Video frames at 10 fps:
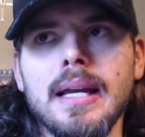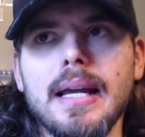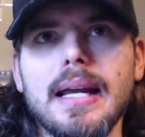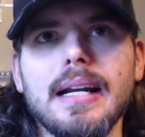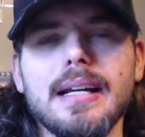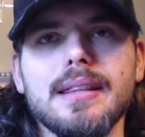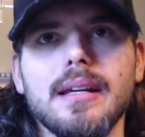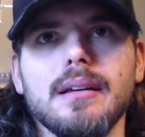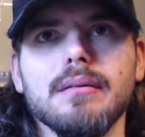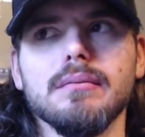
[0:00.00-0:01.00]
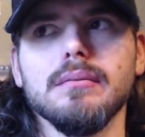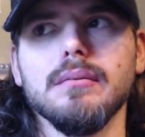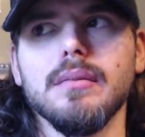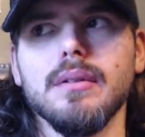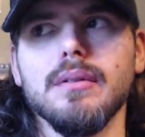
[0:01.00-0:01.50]
And I think
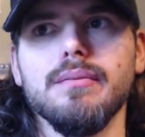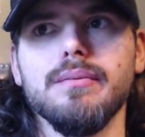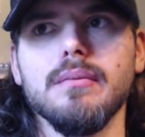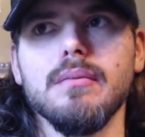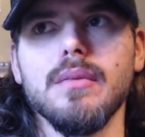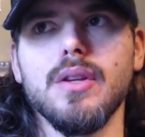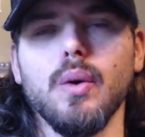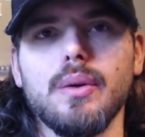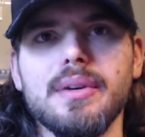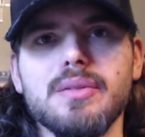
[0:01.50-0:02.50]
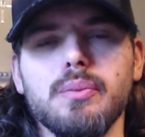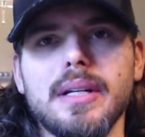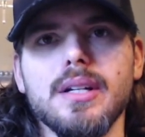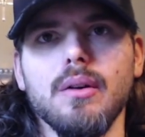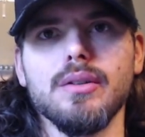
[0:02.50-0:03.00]
the only reason we
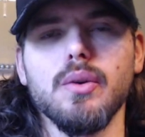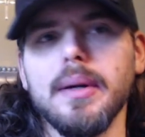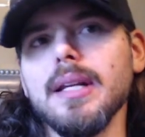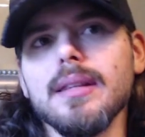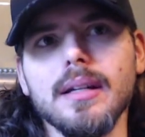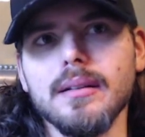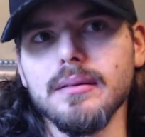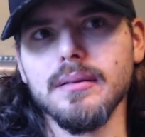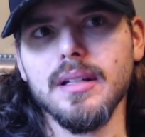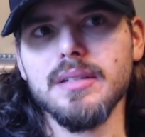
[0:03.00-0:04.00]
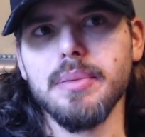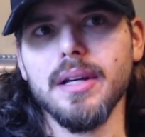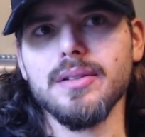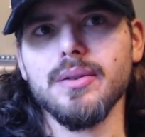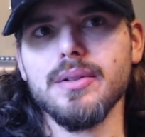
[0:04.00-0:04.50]
don't do anything is
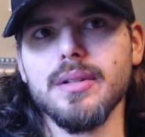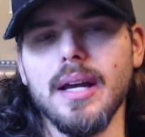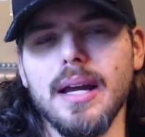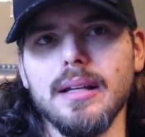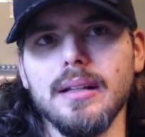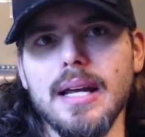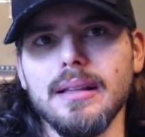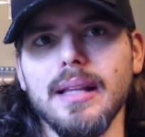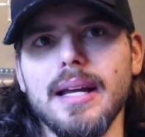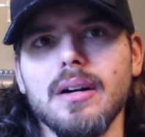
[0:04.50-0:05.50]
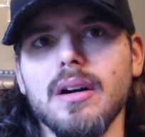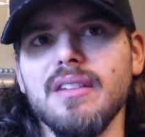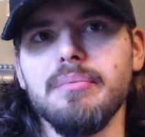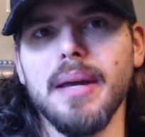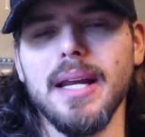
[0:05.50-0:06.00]
because there's a layer
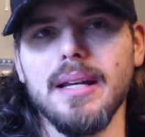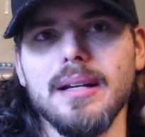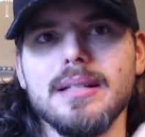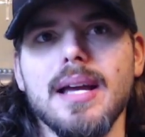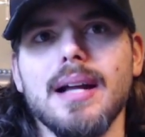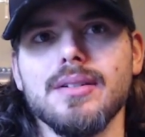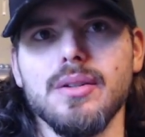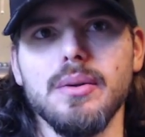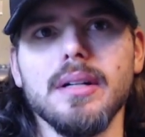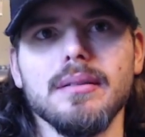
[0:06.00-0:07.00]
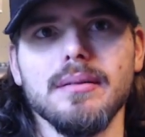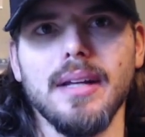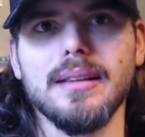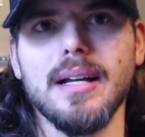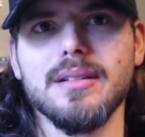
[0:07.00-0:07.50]
of pain attached to it.
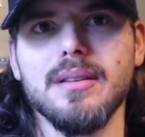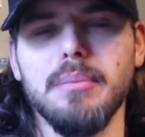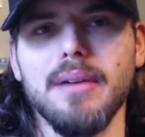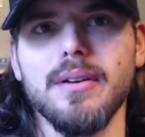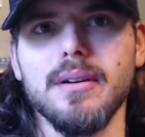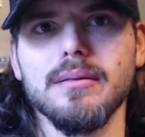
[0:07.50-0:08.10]
Like, that's the buffer.